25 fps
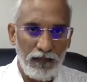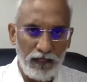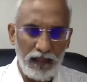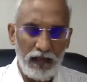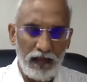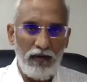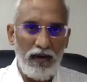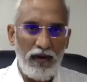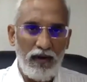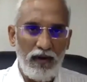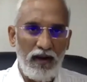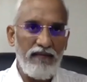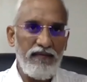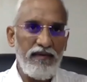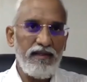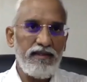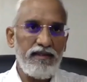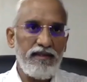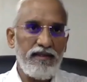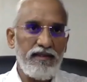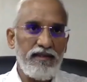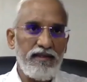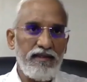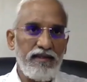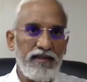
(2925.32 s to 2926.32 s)
Now, having
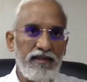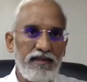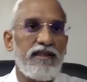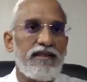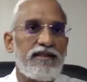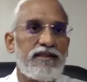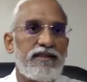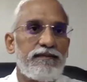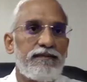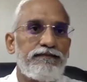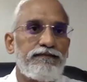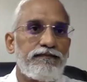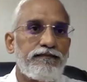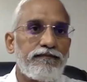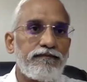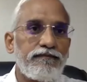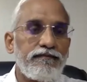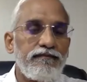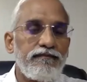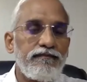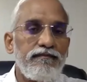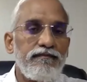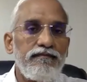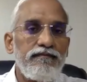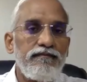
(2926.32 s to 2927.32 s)
said this,
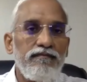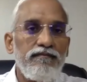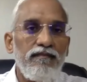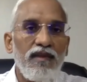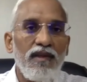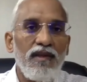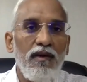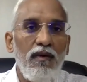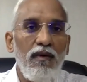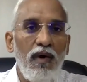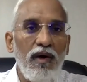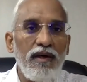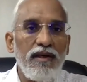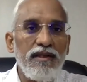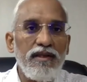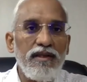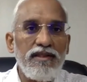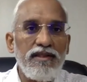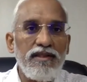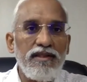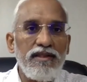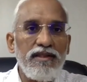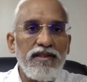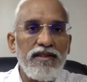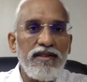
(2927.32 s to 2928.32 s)
what is
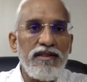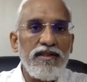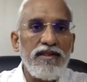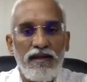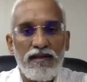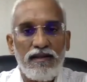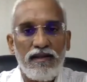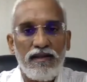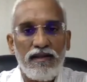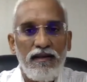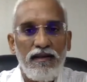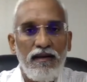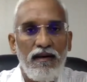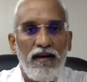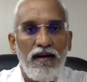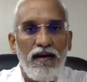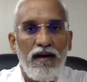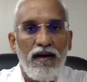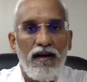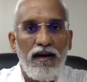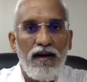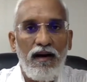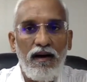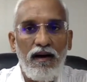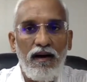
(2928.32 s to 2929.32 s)
important
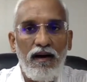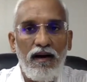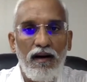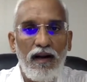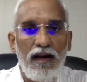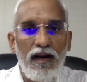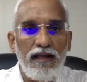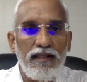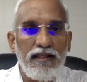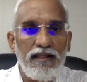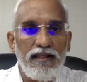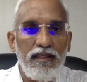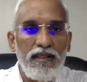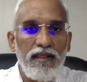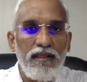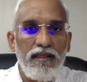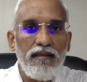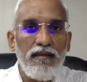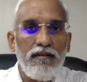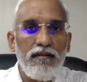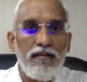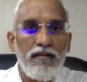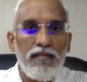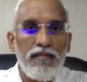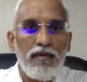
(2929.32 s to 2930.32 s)
at
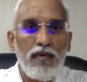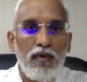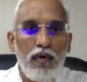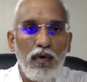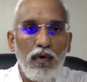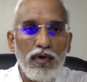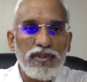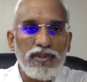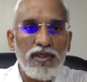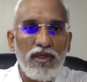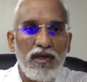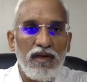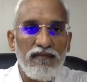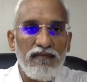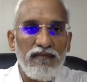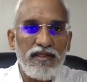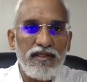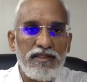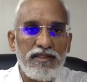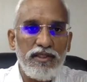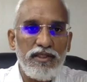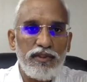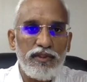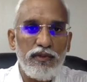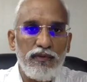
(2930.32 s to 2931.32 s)
the closure of
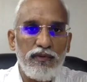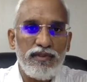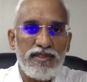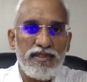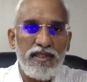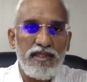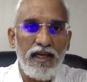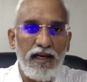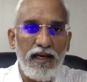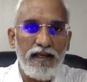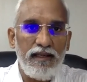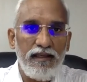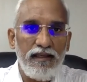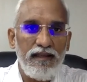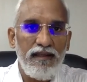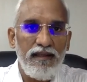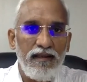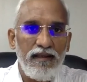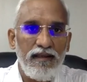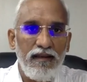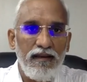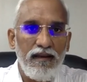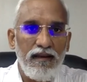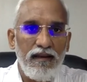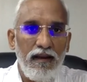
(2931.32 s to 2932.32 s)
this issue is that
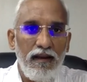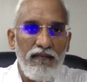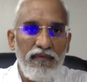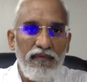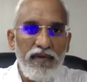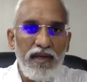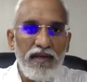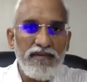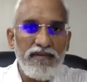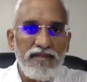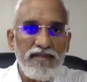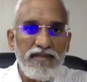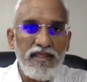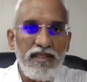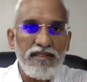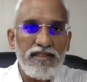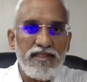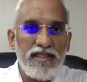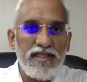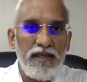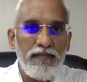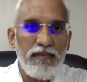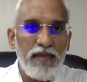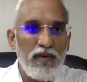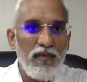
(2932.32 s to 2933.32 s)
we have seen
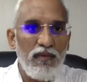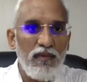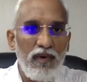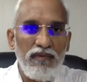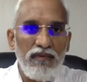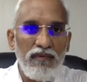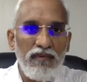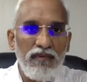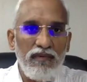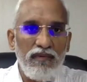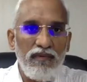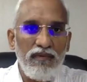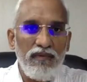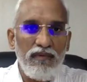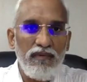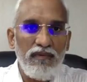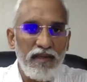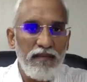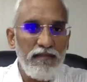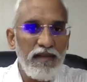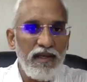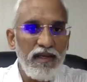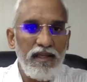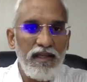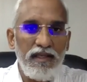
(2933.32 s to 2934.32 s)
chapter 1, which is
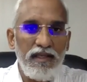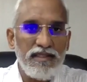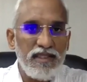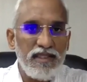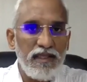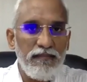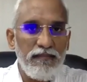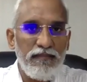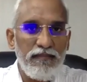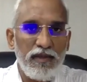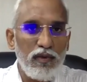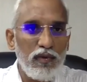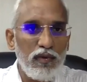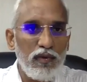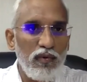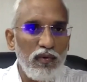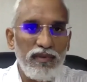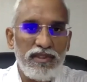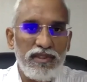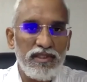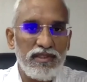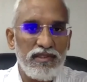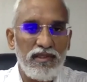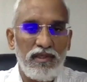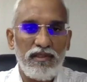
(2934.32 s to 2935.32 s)
preliminary, chapter 2,
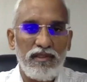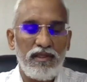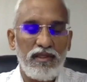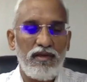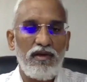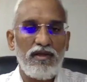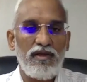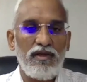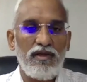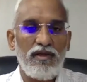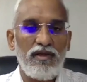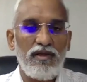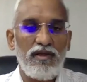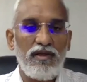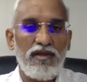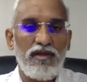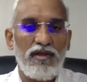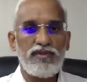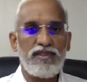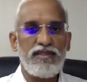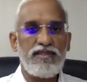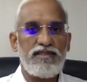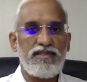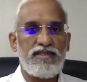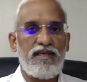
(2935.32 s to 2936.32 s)
which is on the
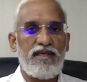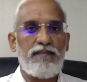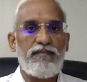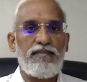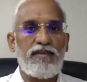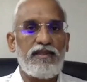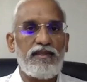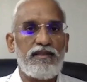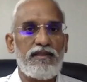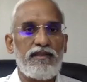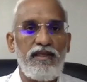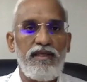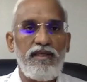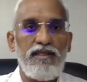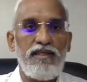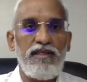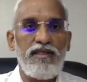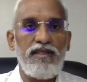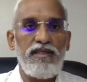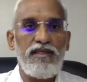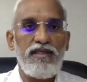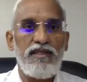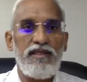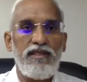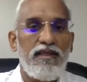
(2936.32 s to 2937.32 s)
constitution, chapter 3,
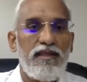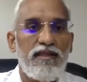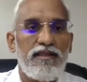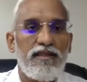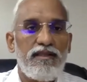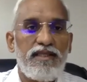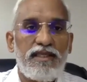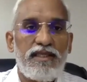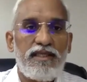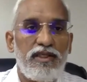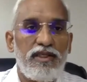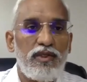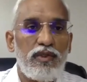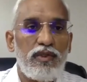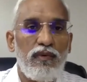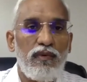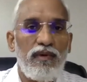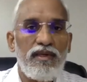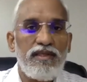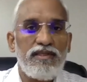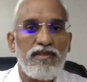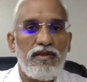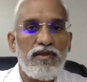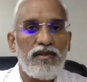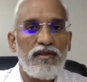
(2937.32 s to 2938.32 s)
section
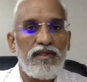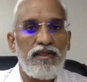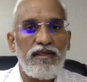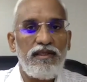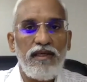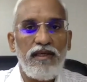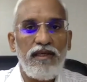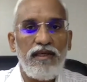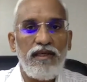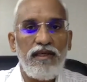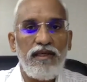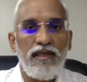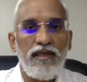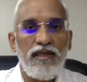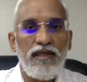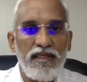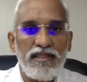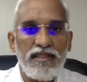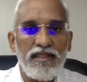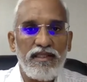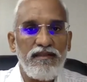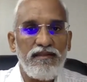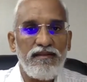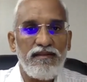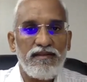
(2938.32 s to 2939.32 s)
12 is on the
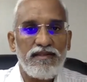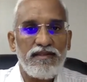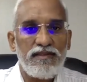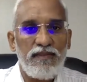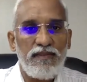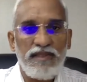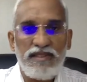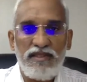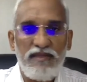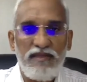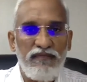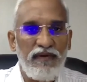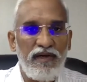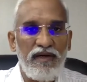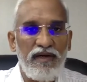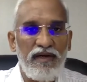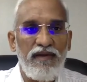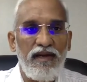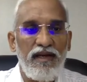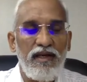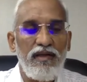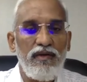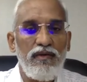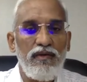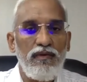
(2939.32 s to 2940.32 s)
determination, specified
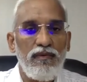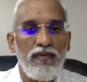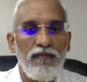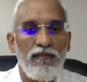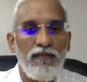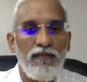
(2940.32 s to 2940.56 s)
value.